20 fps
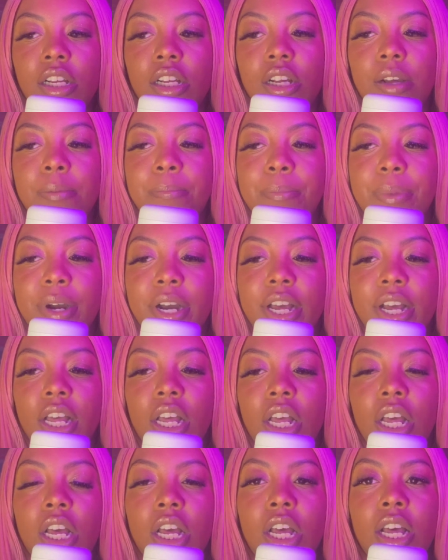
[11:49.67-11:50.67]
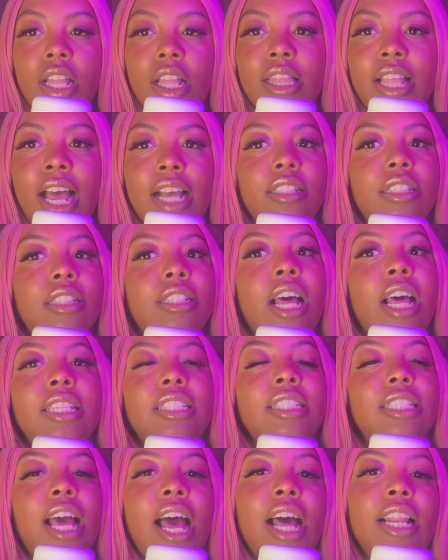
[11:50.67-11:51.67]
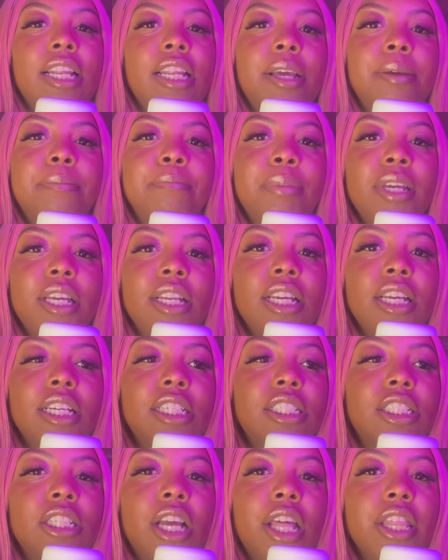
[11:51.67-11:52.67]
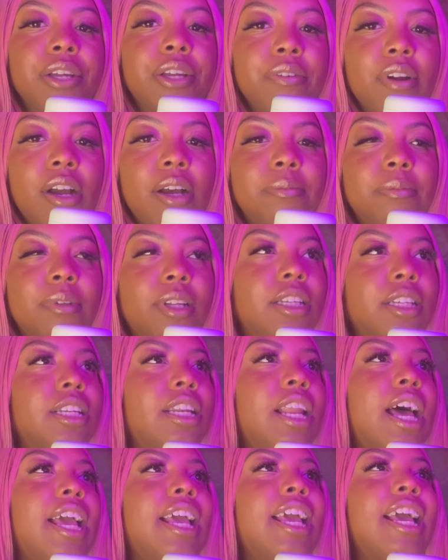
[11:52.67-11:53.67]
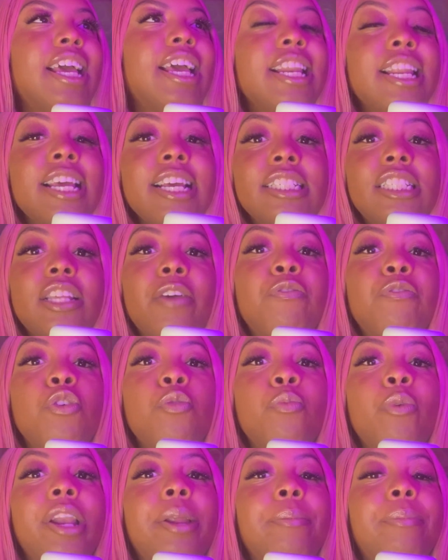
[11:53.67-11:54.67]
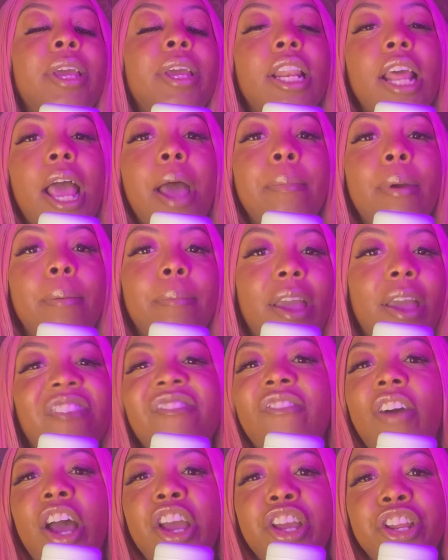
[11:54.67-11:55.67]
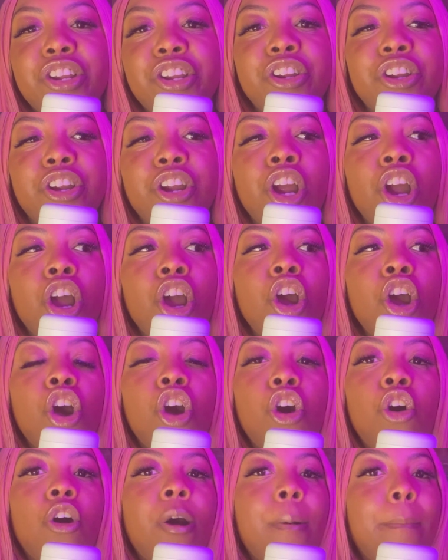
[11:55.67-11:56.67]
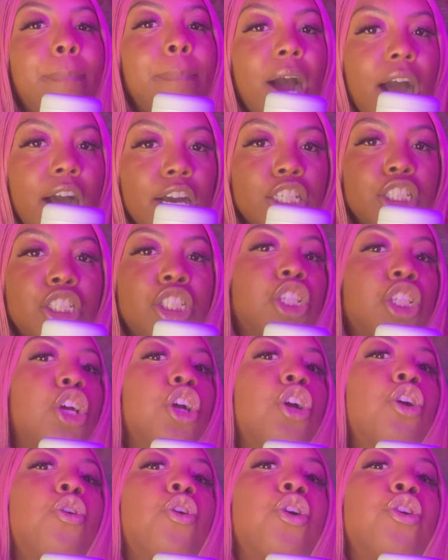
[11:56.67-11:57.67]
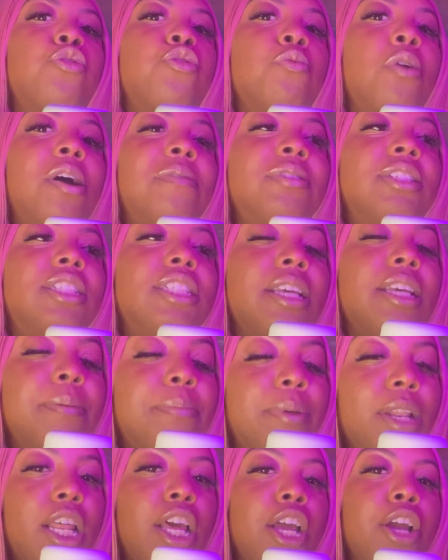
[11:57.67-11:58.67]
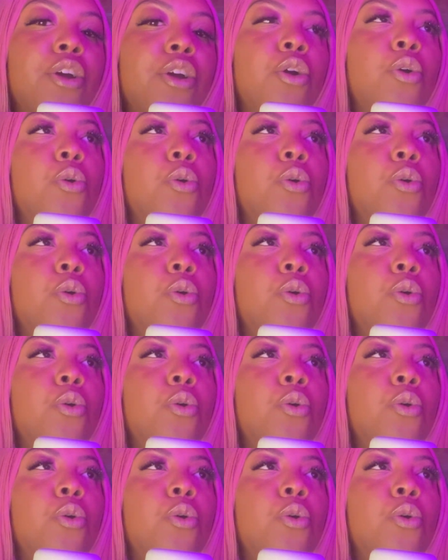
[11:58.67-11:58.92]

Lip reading: But that's not talent. Beating each other up. Like, it is if you want to be an MMA fighter. Or a boxer. Or UFC player.